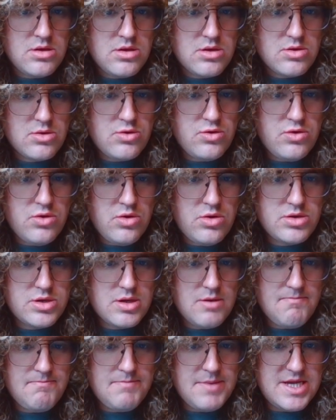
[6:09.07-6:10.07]
Could
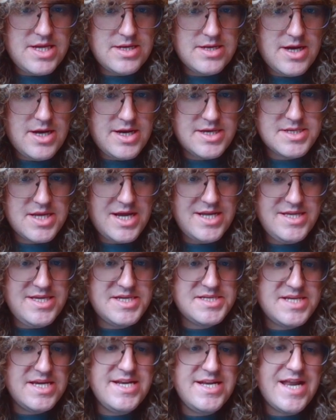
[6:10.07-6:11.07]
be nice. And you
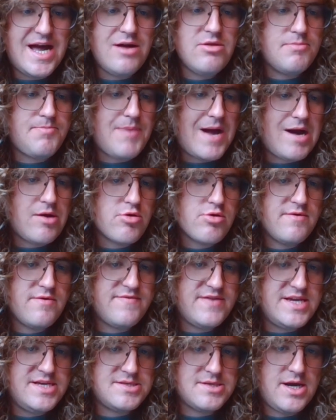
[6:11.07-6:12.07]
see now the power of
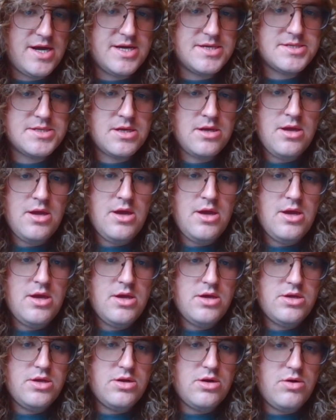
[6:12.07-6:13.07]
these knights.
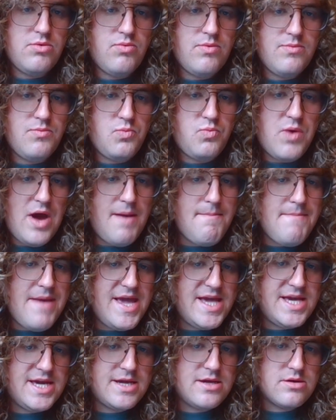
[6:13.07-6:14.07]
You know, we're
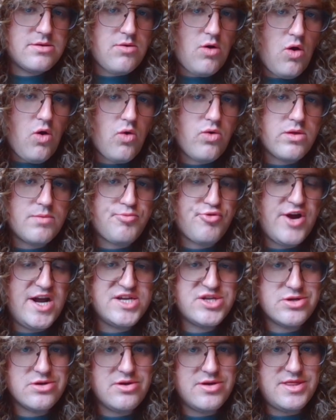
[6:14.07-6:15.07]
making all the
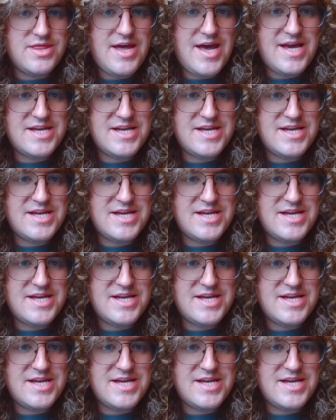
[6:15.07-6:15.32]
pressure and they're